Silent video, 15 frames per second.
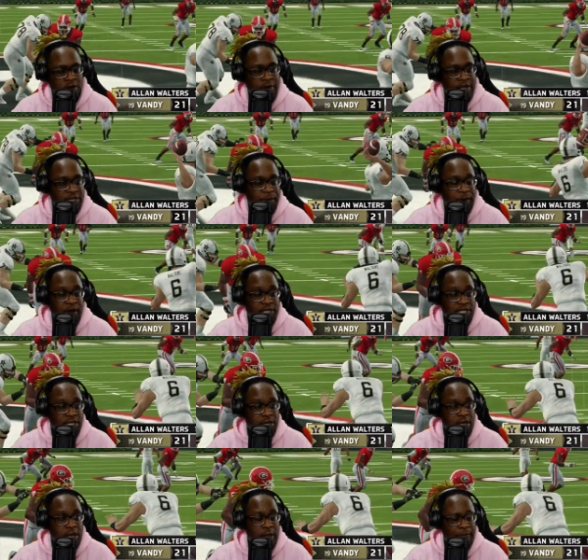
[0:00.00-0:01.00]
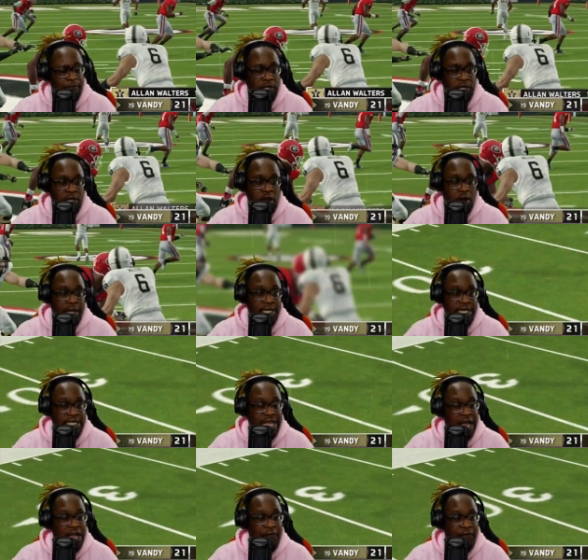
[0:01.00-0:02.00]
Chris Pierce, you know, he
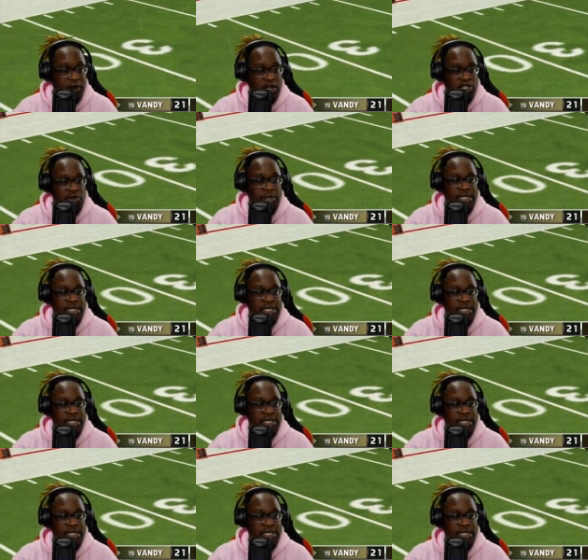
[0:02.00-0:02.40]
just got converted